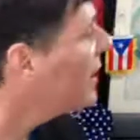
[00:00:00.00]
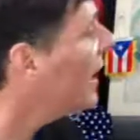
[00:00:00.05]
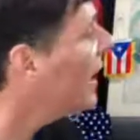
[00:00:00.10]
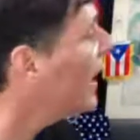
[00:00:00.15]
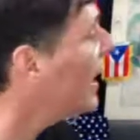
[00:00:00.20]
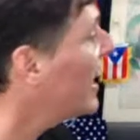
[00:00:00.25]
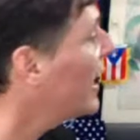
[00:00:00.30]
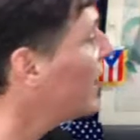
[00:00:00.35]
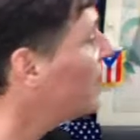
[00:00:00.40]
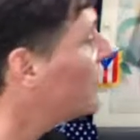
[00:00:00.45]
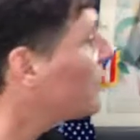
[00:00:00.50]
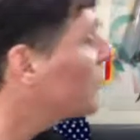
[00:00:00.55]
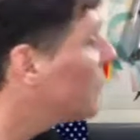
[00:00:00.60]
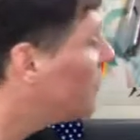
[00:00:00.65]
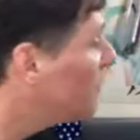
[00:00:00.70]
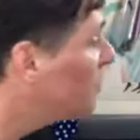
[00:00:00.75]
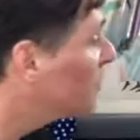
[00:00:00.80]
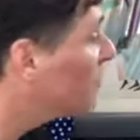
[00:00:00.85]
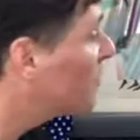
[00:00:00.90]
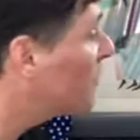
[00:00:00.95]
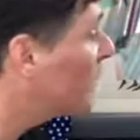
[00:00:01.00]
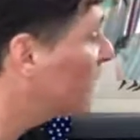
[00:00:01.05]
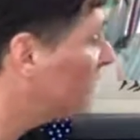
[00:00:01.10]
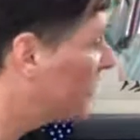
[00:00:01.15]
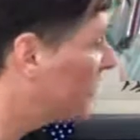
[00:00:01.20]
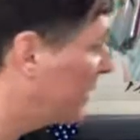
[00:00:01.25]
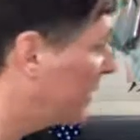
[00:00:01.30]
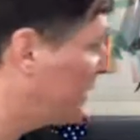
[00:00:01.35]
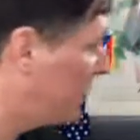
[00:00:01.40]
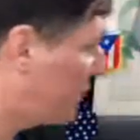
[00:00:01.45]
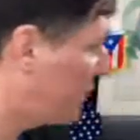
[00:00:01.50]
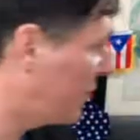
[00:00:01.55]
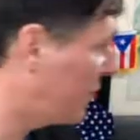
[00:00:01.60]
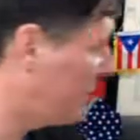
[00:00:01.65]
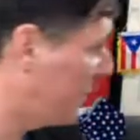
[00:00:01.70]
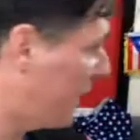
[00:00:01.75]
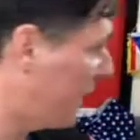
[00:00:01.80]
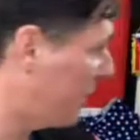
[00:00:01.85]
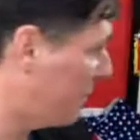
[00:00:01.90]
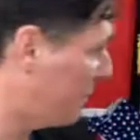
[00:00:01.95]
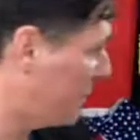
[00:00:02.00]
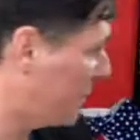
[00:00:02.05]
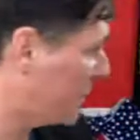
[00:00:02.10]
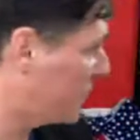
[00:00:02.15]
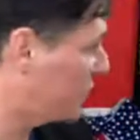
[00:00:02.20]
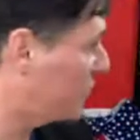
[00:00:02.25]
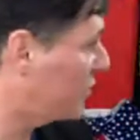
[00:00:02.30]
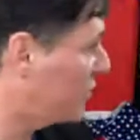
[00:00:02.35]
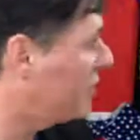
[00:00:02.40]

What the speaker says: I had to remove myself from that picture